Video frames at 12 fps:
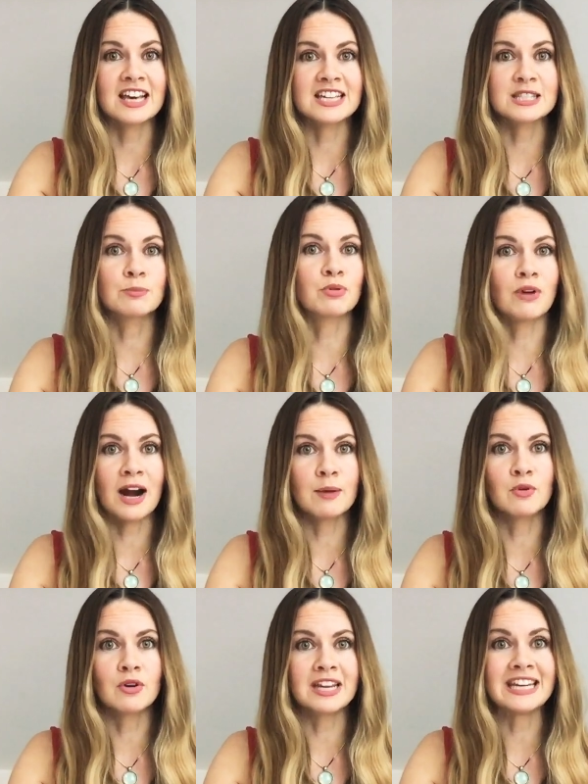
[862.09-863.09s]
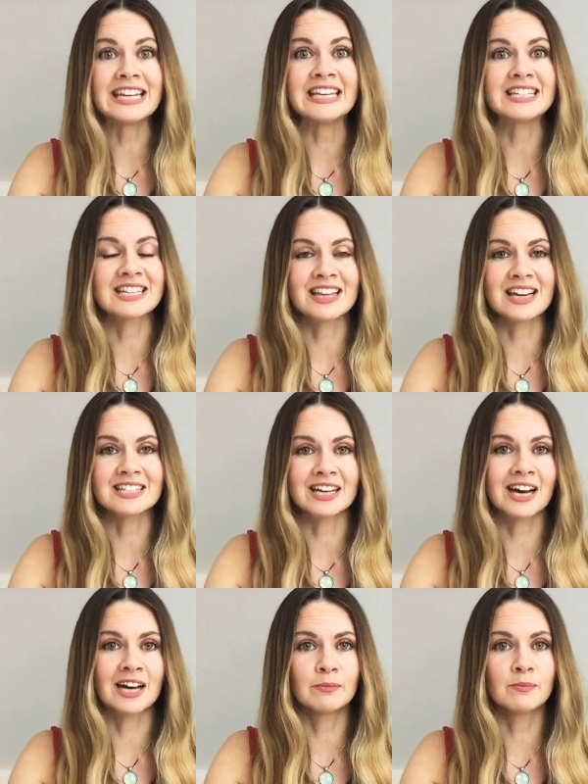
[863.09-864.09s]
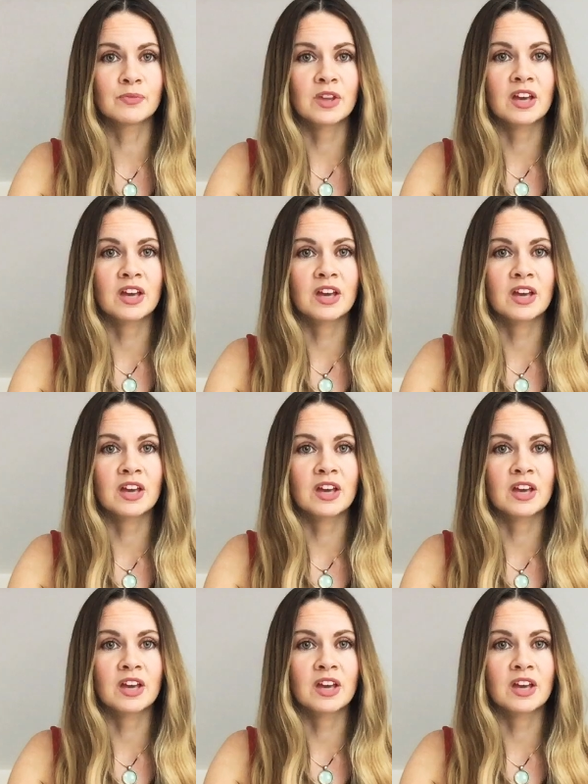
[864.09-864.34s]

is the primary need at that time.